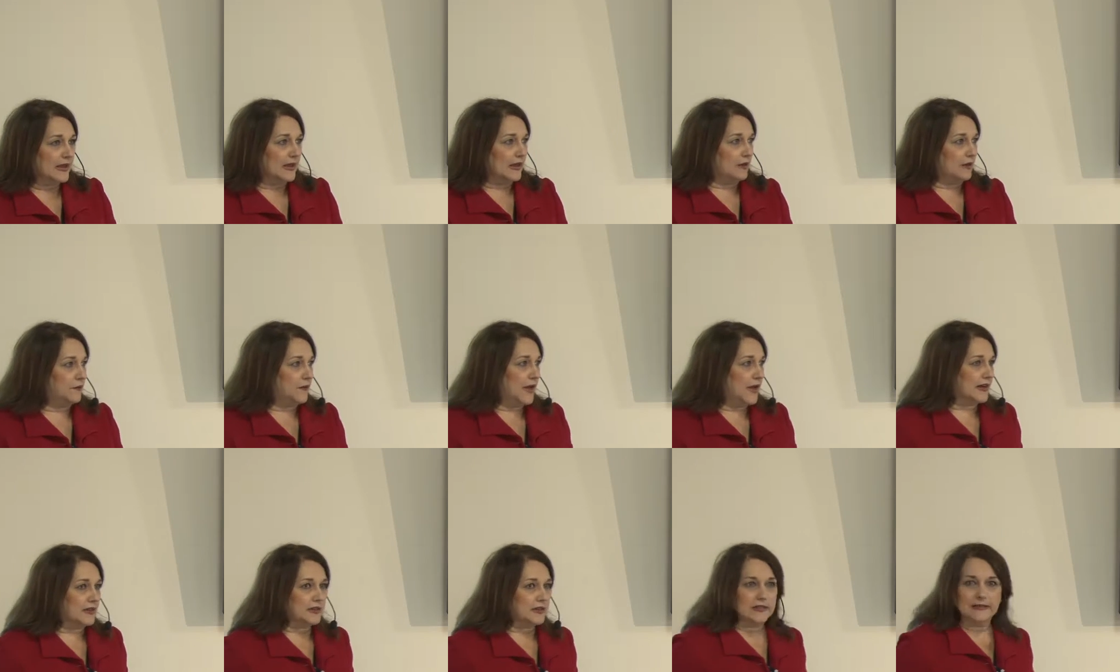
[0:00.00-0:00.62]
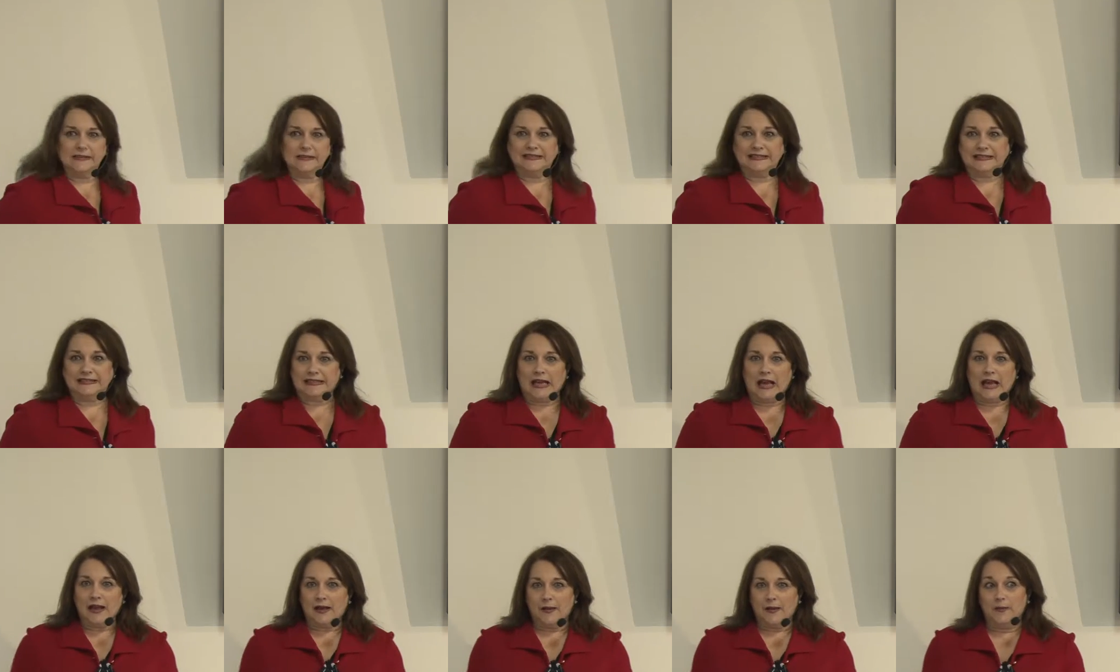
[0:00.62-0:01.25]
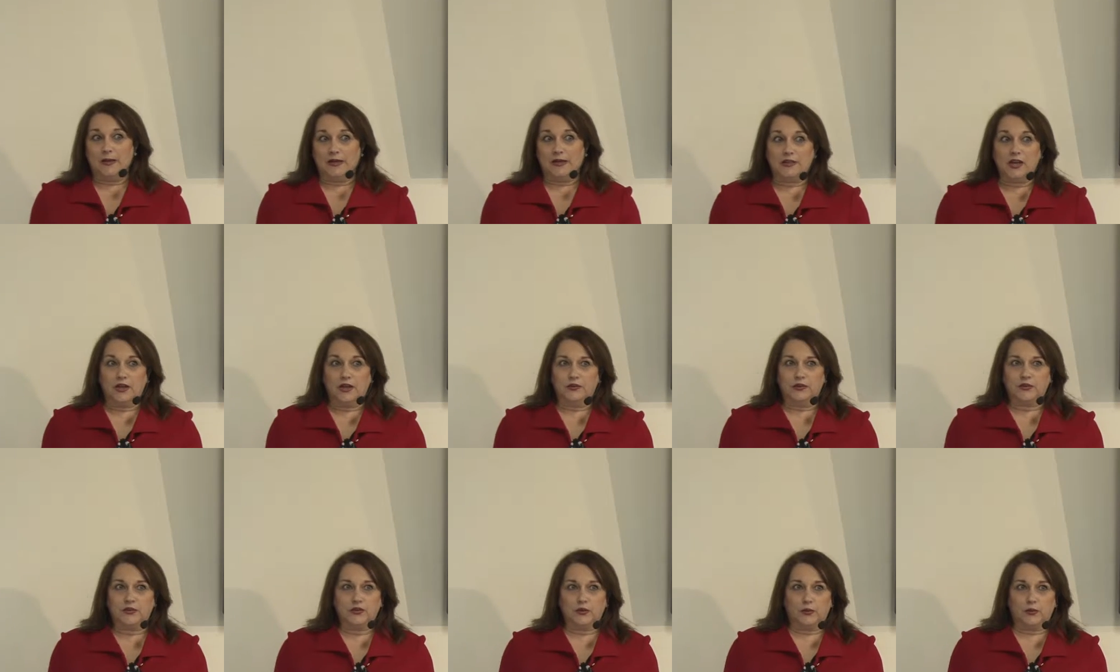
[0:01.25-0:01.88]
In fact, I'm going to tell
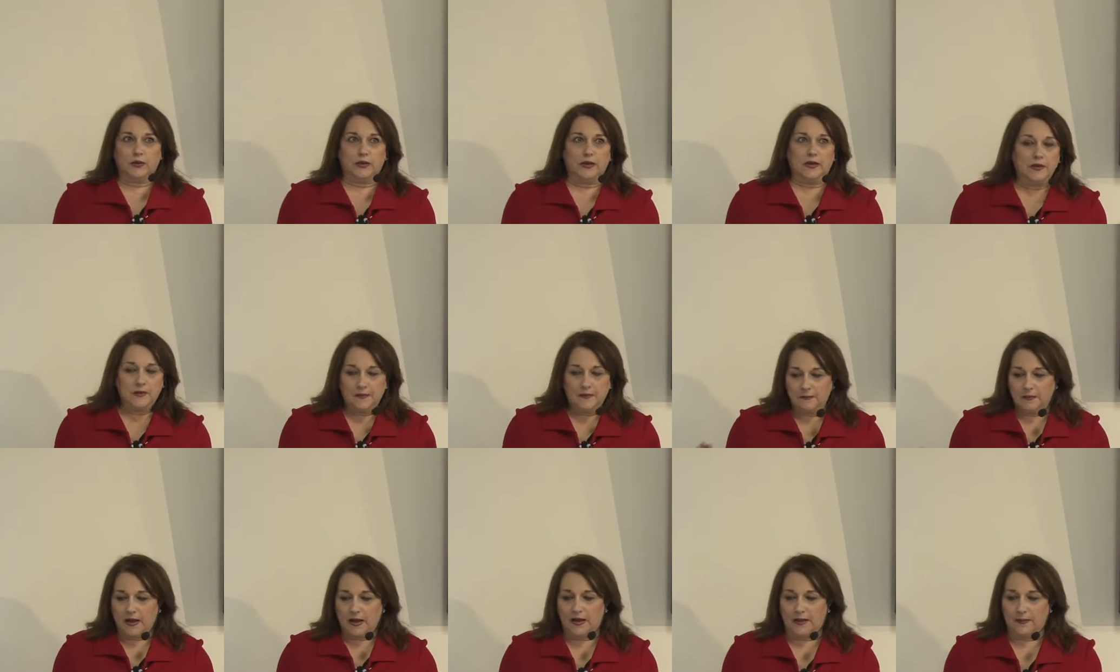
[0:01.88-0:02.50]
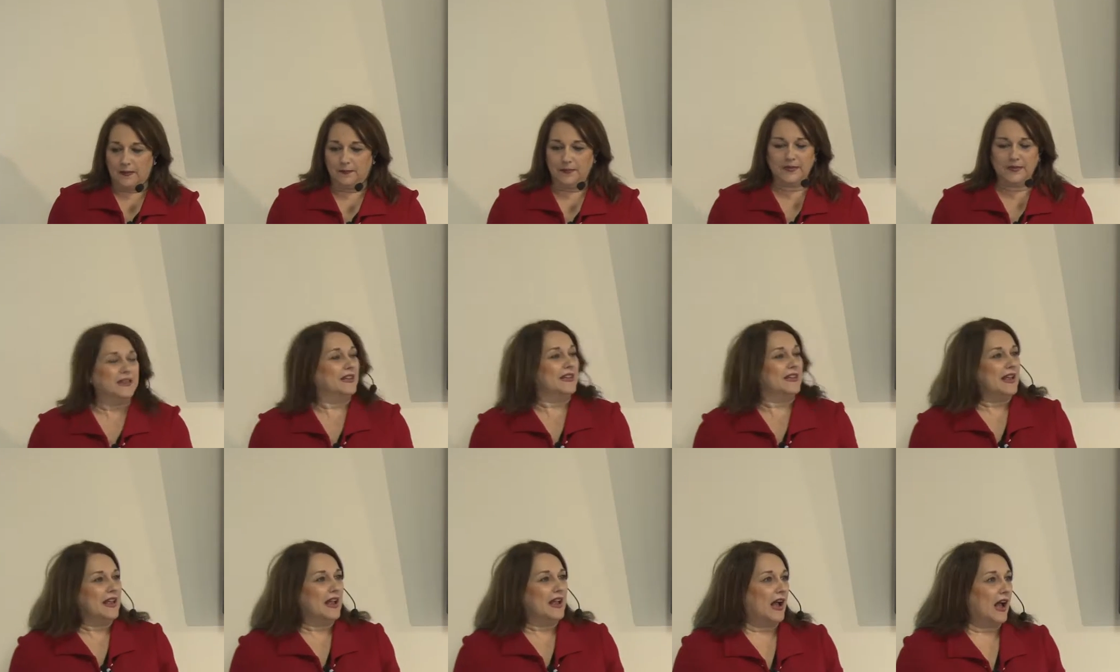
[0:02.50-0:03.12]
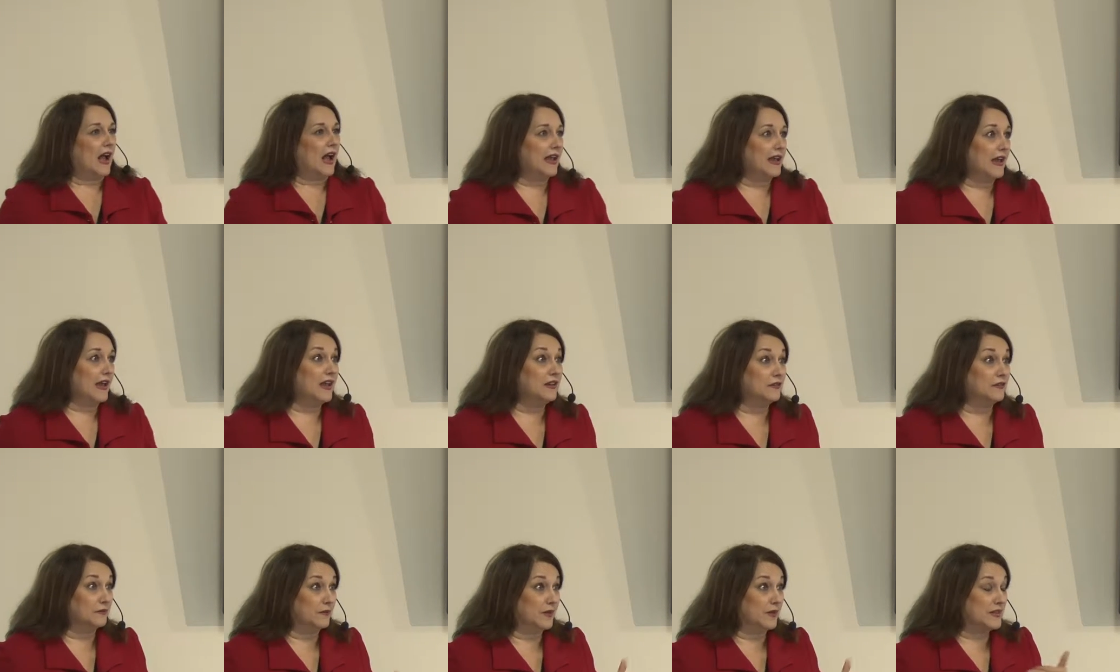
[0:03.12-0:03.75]
a story. Um,
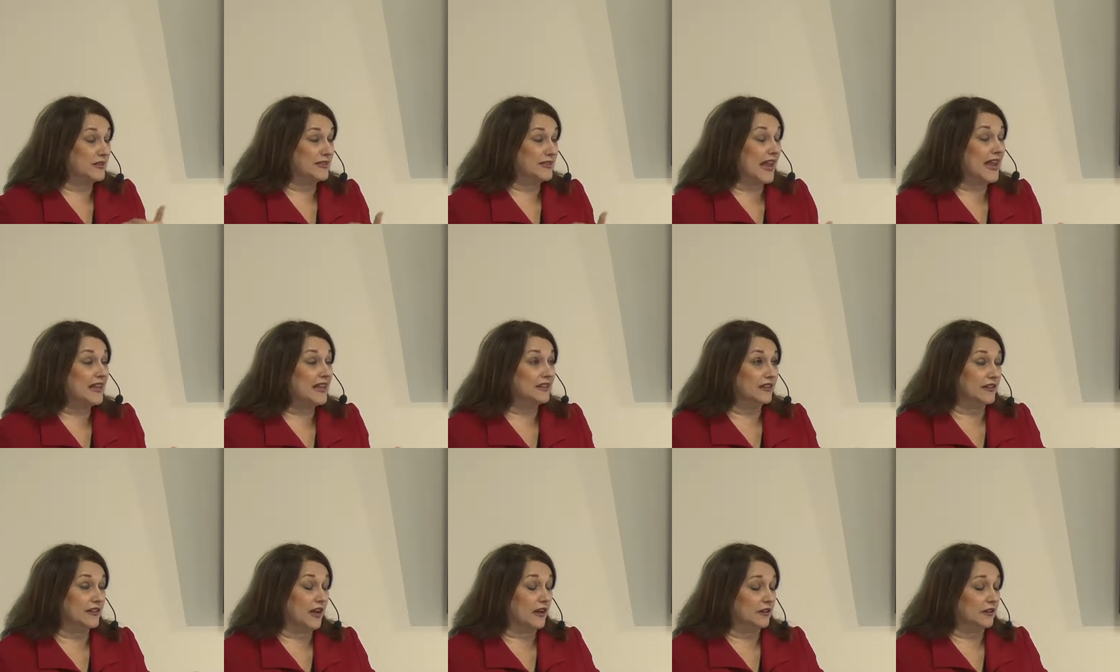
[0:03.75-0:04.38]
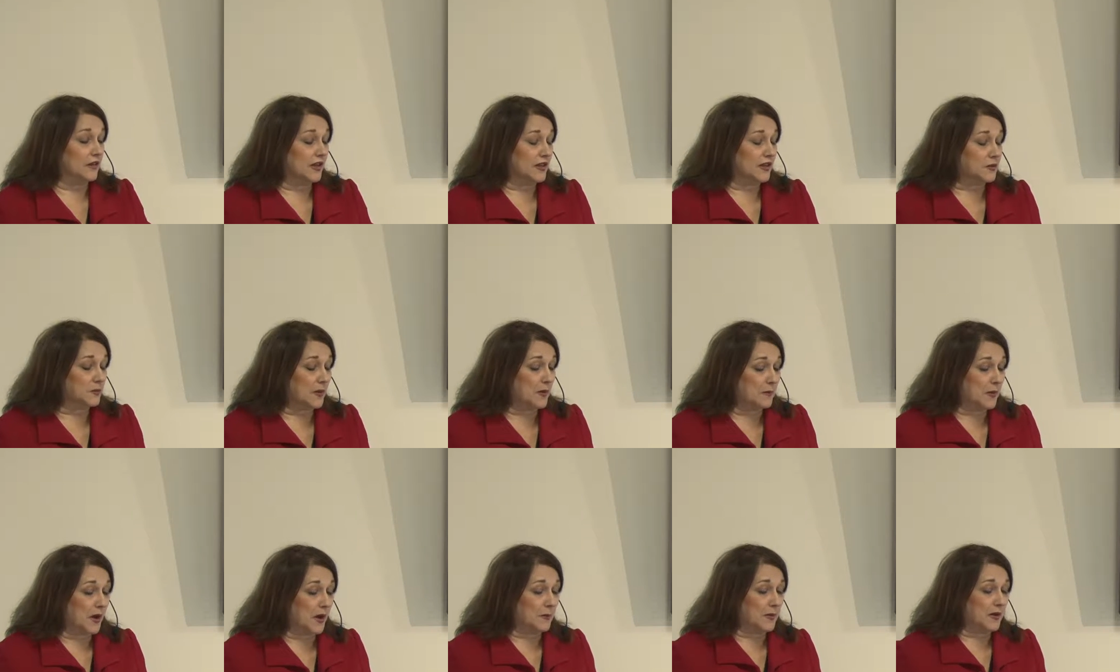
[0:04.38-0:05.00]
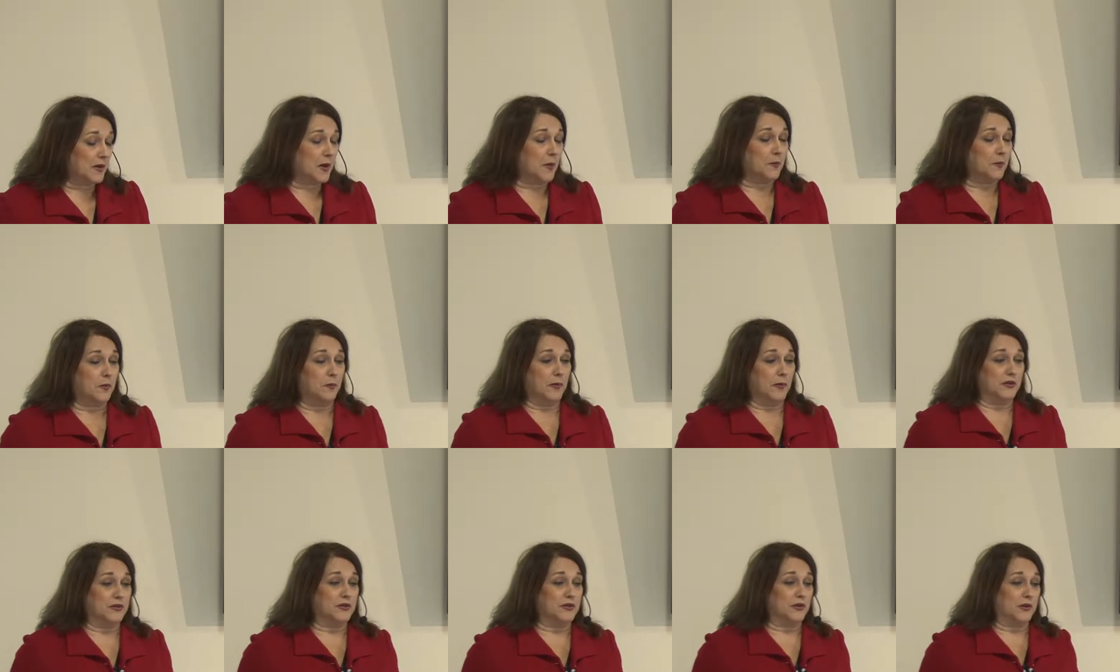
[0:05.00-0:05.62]
I, I, sadly, I lost my mom a couple
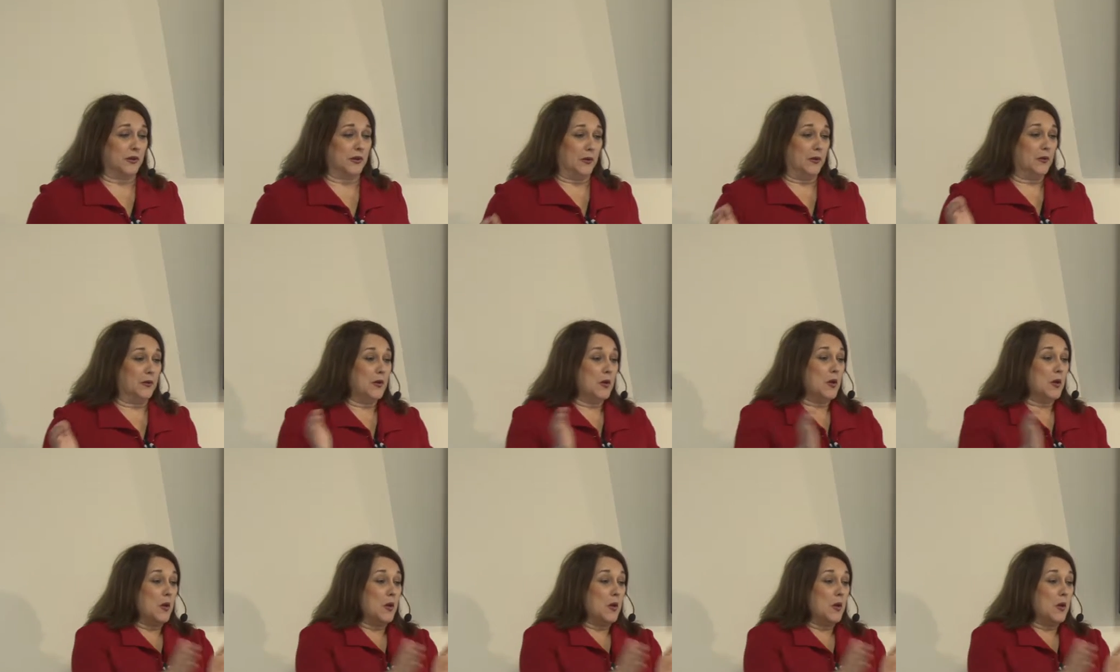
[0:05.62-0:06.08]
months ago.